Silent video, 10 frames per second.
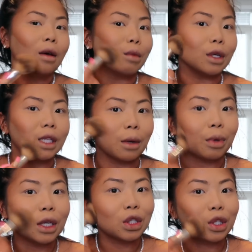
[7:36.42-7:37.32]
When you take
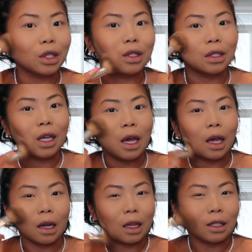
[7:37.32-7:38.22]
pictures,
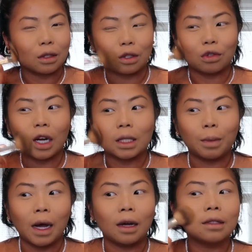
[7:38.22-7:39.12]
it cleans out the dry
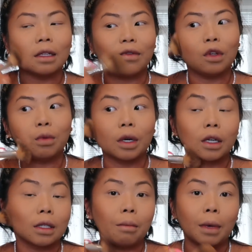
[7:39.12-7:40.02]
spots, and if you
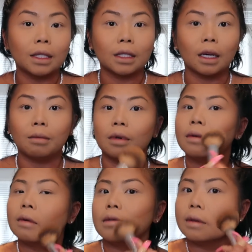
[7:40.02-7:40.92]
were to mess
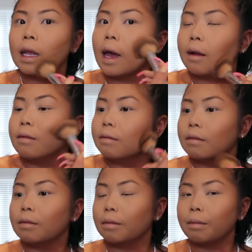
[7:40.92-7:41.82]
up that
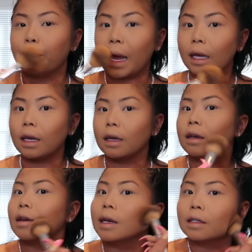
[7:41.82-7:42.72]

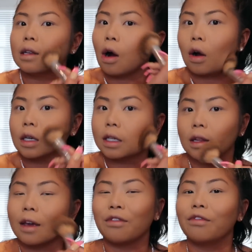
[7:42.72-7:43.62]
baking, it's hard to
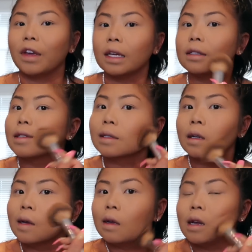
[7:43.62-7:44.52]
like fix.
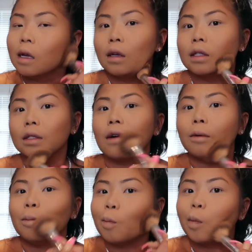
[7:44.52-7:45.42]

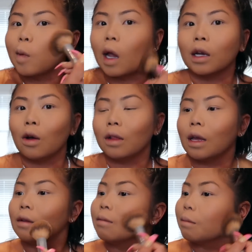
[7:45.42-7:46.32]
So I don't
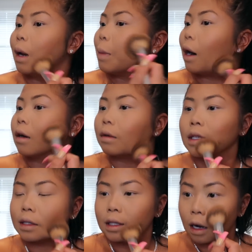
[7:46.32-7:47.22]
let my powder
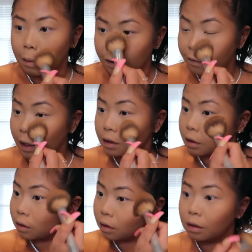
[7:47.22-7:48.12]
really sit on my
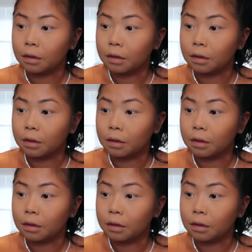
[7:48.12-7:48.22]
face.